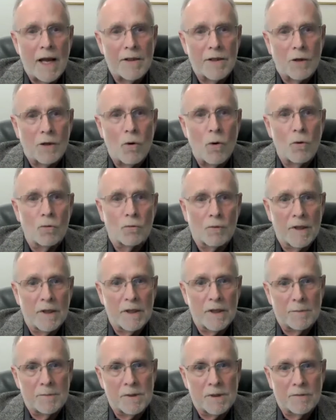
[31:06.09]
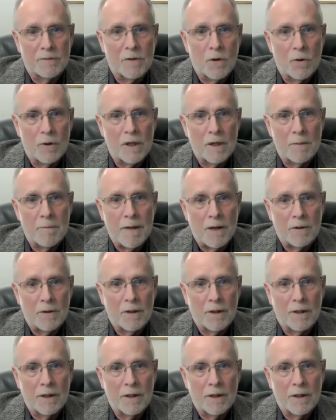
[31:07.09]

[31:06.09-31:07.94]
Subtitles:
and their own rhythms of going about